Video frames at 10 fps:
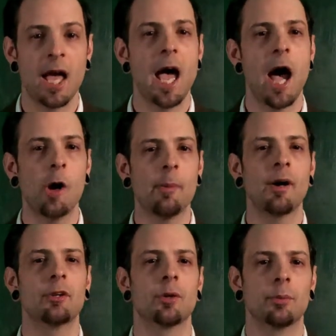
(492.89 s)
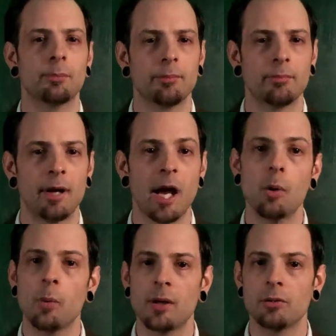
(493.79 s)
How about you? How
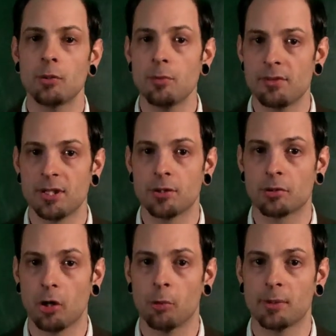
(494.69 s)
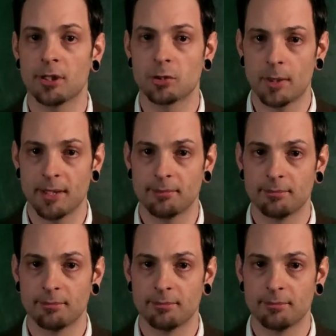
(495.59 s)
well do you think you'd cope with a twin?